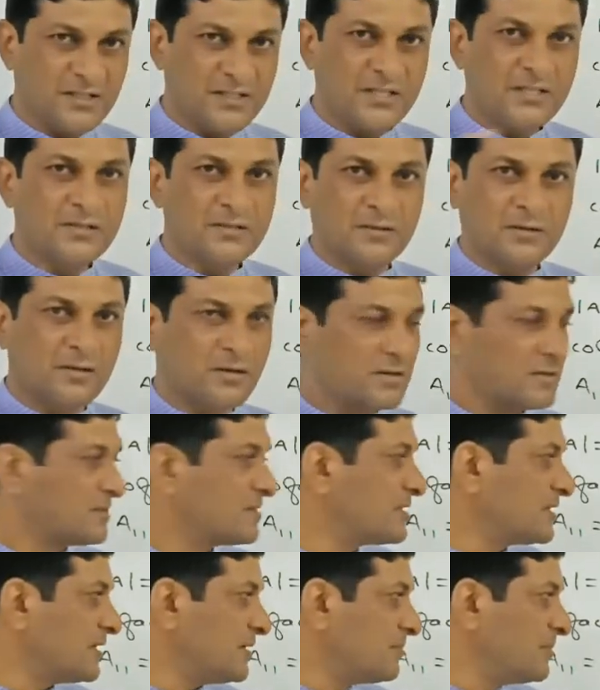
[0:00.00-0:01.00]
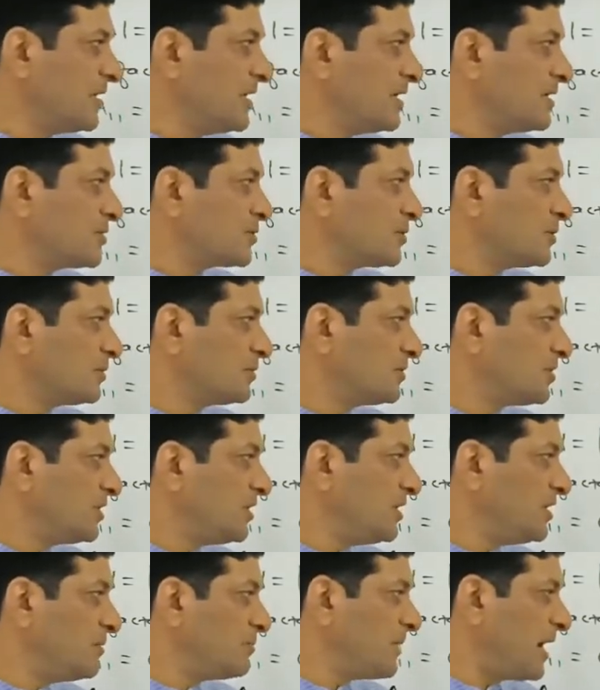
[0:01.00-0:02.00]
This is third step. So
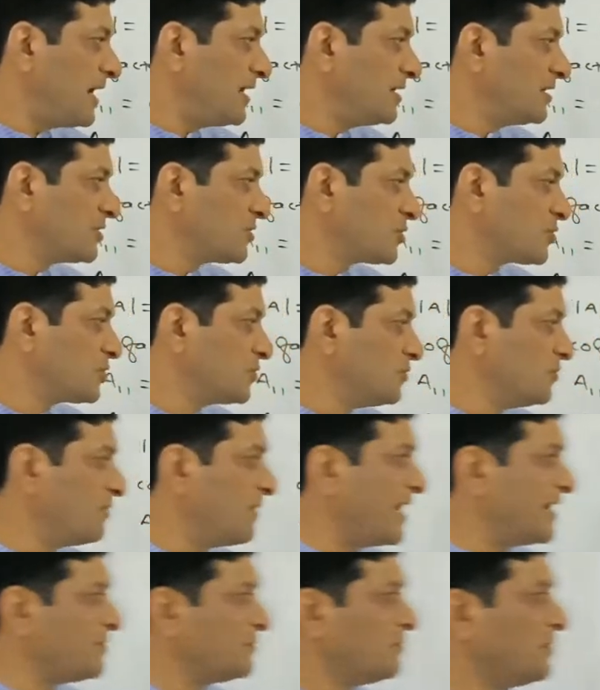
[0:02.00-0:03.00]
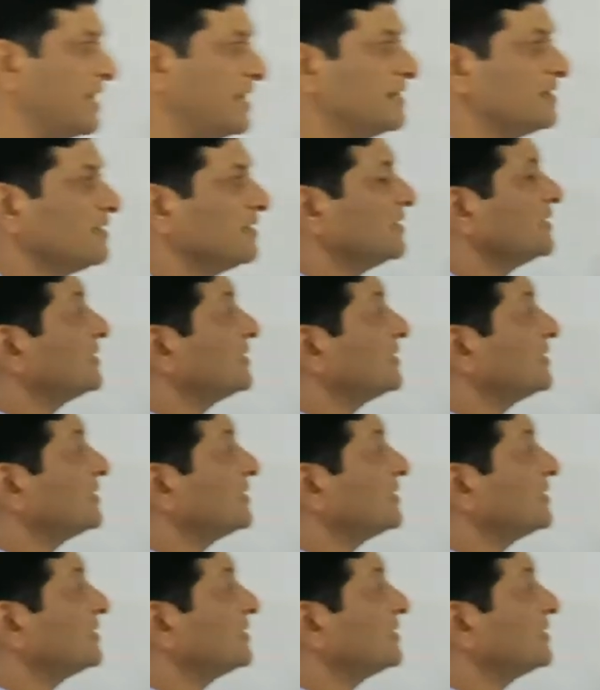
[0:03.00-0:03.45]
3 -2 1 1.